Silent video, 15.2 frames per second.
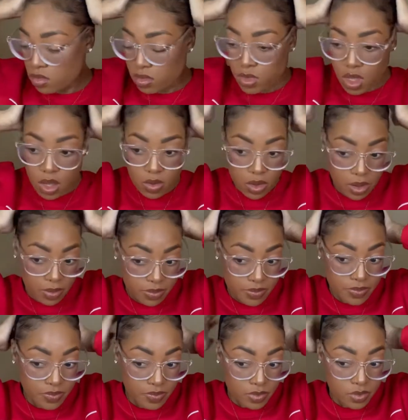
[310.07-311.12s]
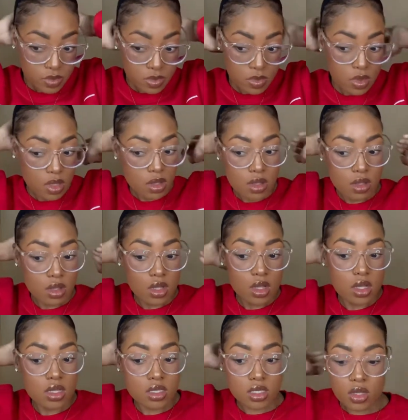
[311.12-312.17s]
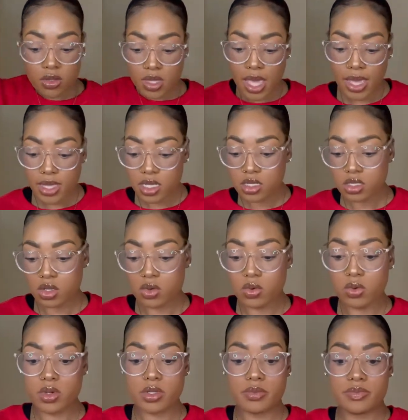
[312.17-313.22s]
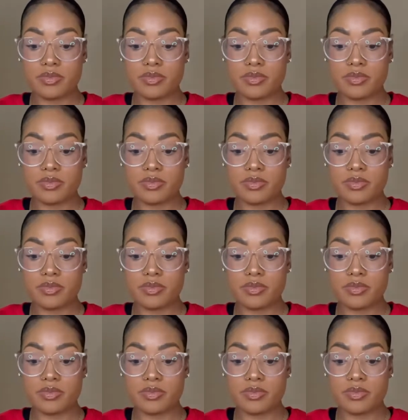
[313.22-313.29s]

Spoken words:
Okay, so that is on.